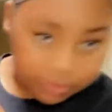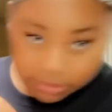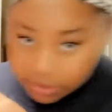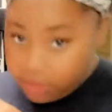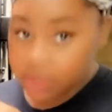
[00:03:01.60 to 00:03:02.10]

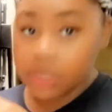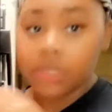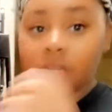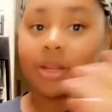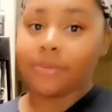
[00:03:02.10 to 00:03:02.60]
is
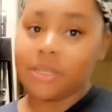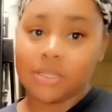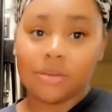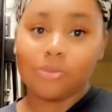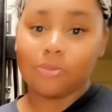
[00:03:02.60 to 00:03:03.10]
cooking. Then I'm
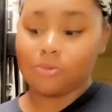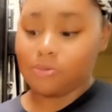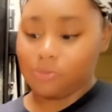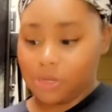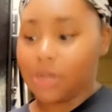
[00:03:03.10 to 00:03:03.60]
eating
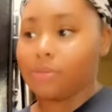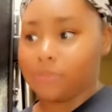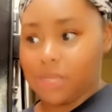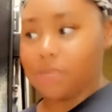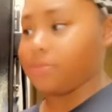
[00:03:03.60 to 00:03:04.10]
when
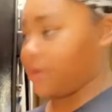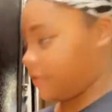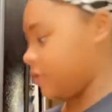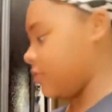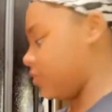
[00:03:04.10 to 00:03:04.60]
I'm eating my food.